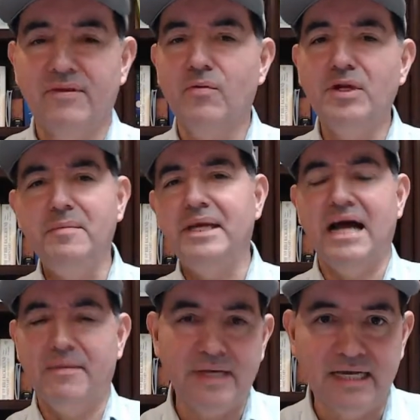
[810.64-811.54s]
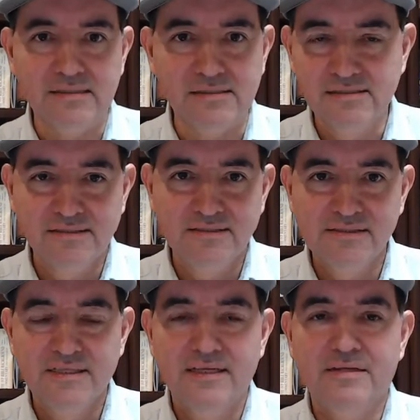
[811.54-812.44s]
What do you mean I'm mean?
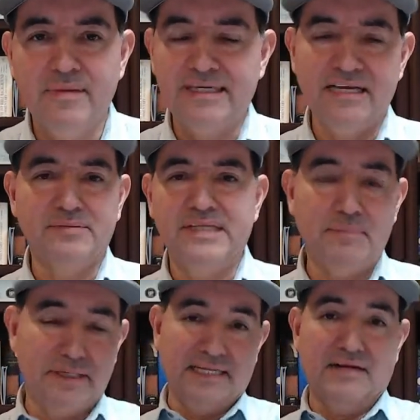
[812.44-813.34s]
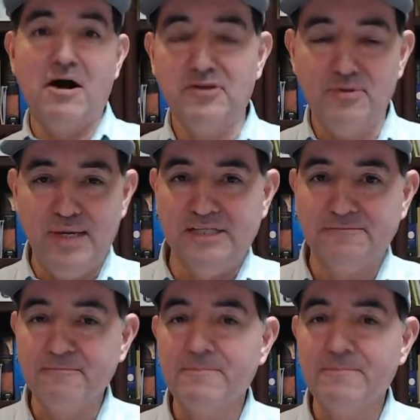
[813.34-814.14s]
You might get upset because they call you mean.